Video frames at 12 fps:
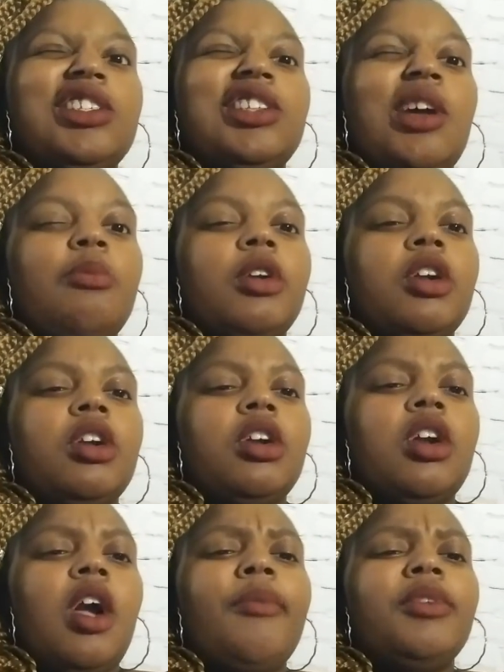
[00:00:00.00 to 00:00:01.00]
I
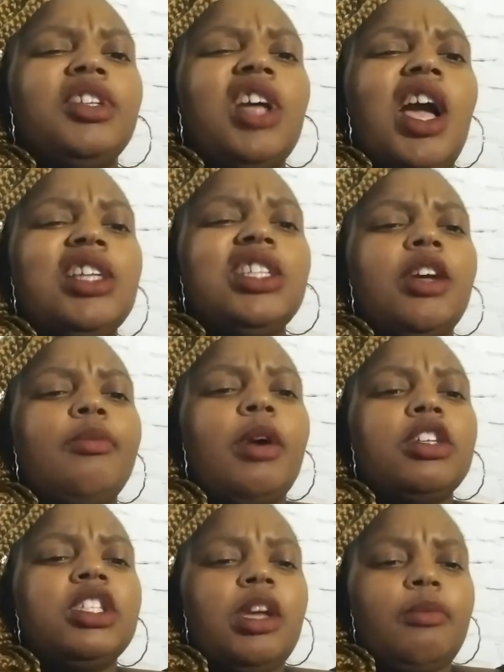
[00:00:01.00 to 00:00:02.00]
say
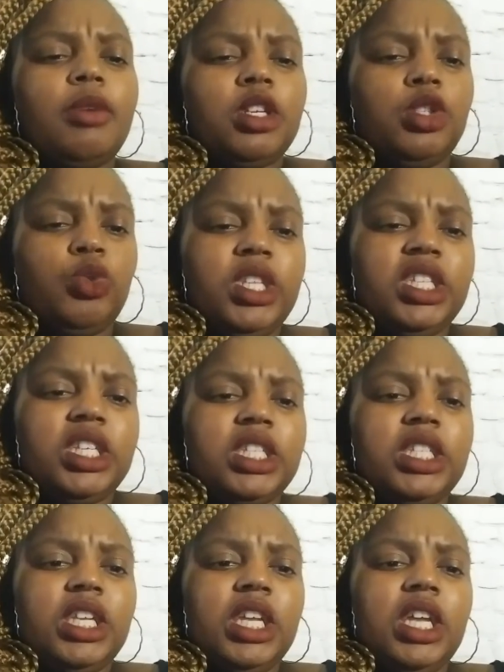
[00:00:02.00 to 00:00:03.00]
about summer
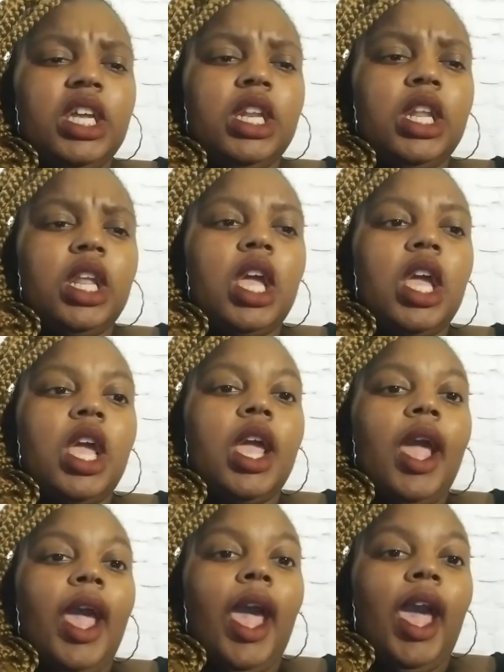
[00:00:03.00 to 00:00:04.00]
2016,
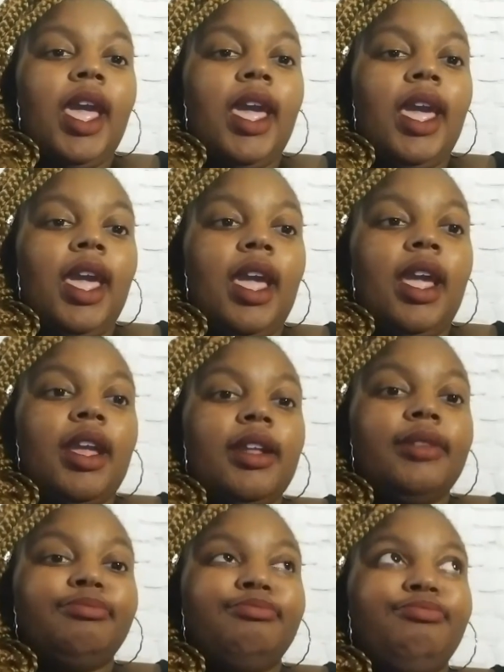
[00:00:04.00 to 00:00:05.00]

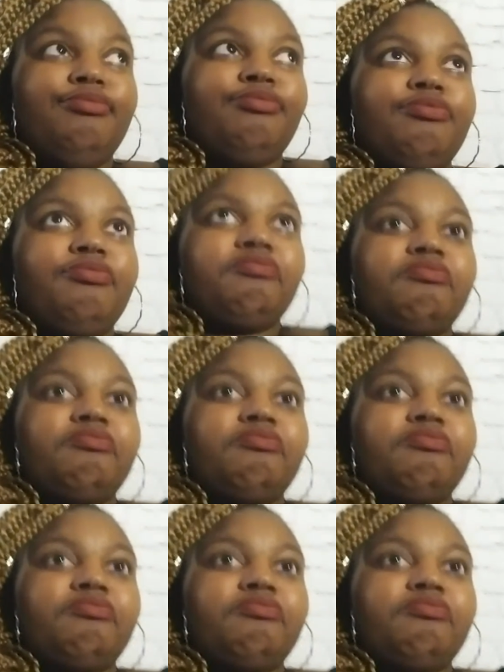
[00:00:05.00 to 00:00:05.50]
and